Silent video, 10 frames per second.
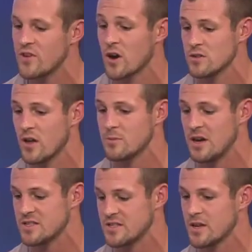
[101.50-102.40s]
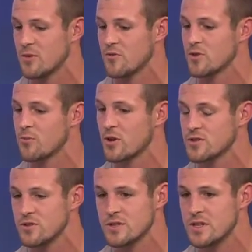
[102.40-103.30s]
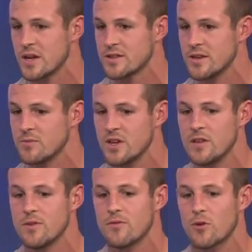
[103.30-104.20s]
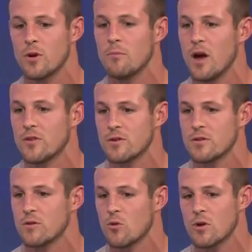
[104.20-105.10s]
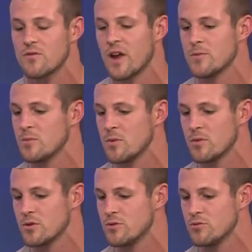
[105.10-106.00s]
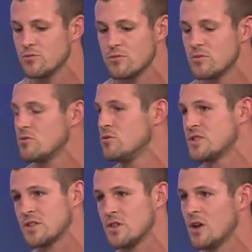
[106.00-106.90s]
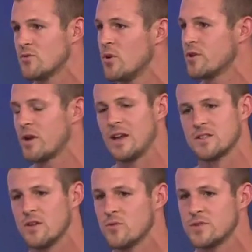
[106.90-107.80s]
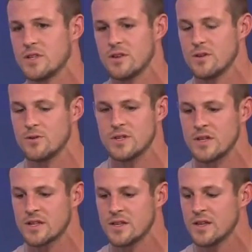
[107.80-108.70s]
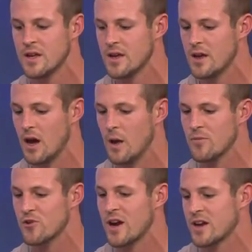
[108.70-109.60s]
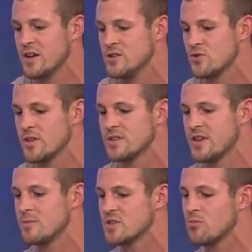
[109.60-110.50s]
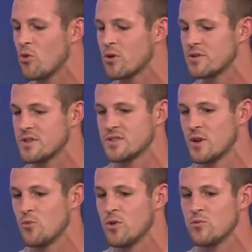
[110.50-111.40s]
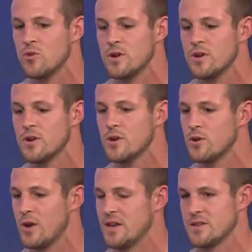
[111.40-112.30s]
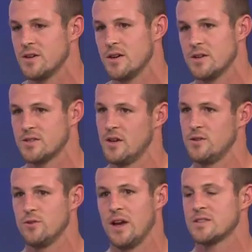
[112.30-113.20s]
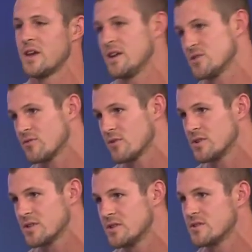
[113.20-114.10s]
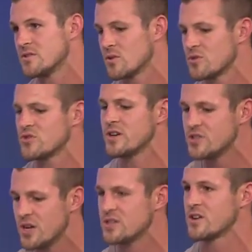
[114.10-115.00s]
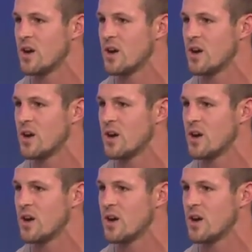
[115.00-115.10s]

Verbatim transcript: talk a lot about stigma for the person who's addicted, but even for a mother or a family member who loses a loved one or has a loved one who's addicted, um, they're not going to enjoy the same support that someone would who has a, a, son who has cancer, for instance. And so we're trying to change the